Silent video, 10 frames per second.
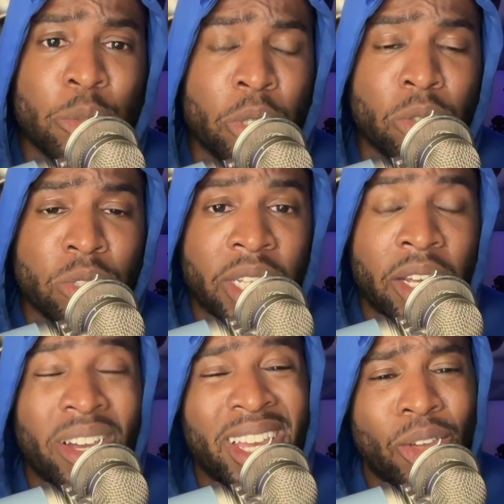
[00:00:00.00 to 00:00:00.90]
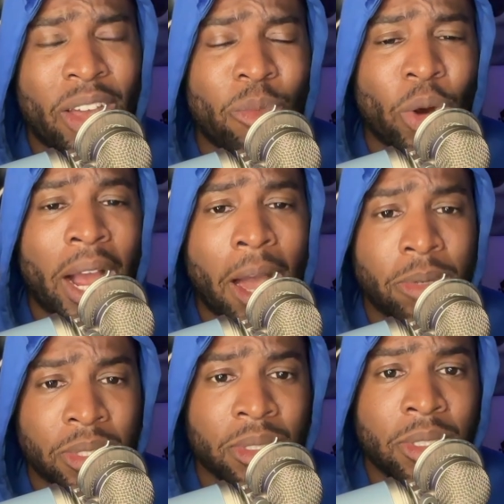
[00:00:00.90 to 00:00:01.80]
brokerage account, and you have more
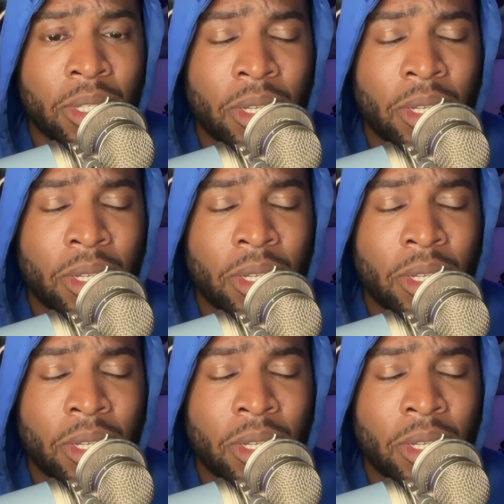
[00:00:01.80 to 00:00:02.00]
options.